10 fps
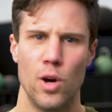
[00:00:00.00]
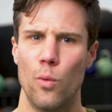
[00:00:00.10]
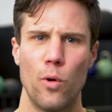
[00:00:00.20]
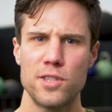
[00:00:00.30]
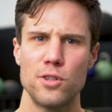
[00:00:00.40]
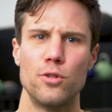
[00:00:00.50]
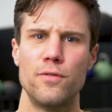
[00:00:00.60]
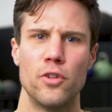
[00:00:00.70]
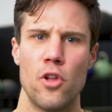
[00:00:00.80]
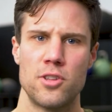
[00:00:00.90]
What's a good
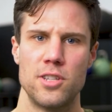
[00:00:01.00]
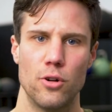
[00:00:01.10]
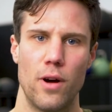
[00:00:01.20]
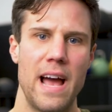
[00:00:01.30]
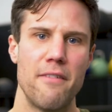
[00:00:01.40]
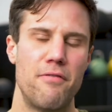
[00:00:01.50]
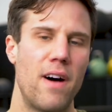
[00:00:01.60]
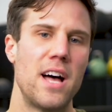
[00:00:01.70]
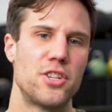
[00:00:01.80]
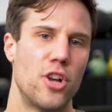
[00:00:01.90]
velocity, or how
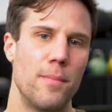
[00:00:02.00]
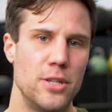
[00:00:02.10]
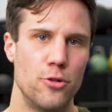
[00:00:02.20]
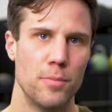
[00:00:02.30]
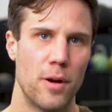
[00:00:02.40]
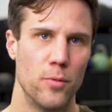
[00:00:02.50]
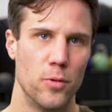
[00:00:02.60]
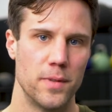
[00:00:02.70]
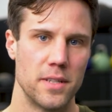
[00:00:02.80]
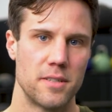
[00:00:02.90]
fast should I be doing my
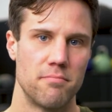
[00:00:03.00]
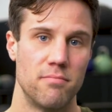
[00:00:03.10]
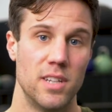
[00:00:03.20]
movements?